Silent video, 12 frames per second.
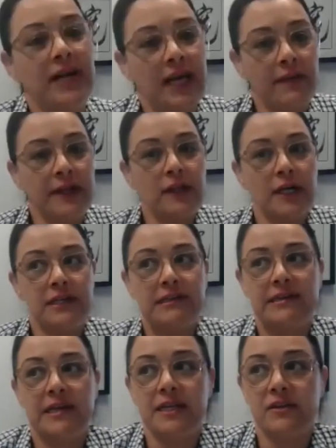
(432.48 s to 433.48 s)
I think, like
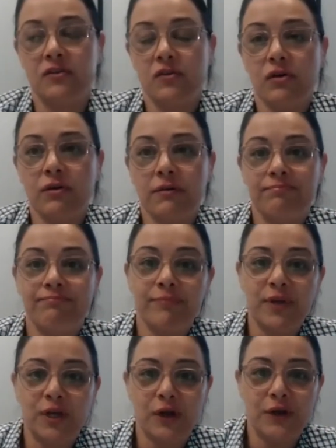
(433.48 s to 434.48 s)
you said, it's not,
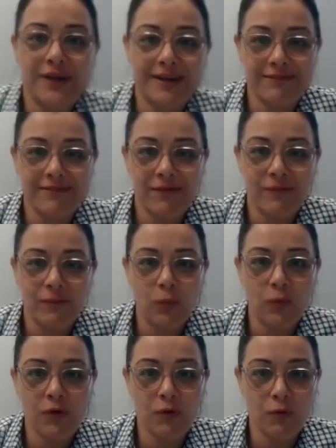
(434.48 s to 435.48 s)

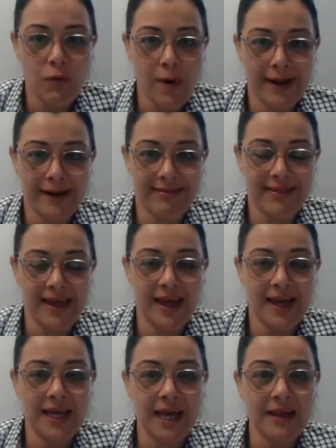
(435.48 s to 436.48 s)
quite there
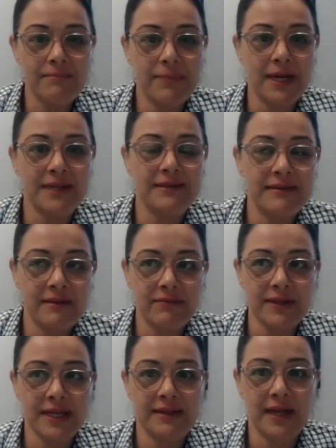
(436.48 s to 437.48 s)
yet, but it's
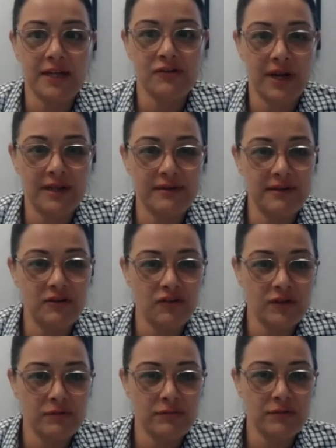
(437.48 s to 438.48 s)
definitely in that
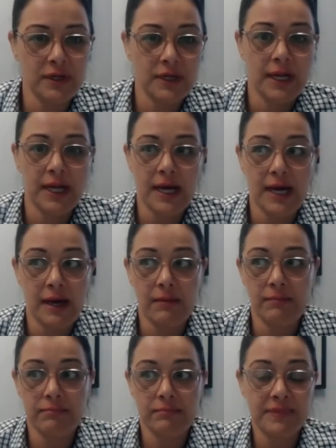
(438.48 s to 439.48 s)
transition
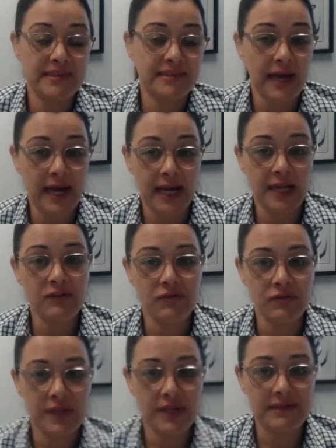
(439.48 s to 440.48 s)
stage,
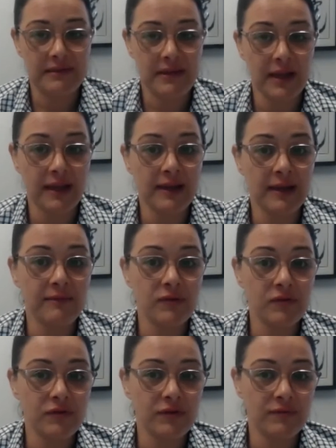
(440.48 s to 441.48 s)
or there's
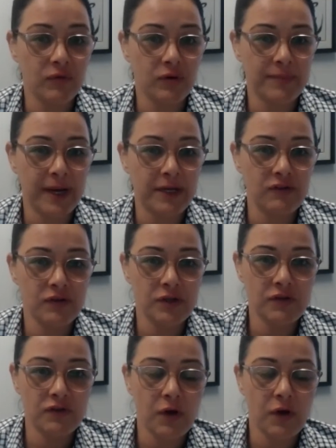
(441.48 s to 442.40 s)
levels of automation.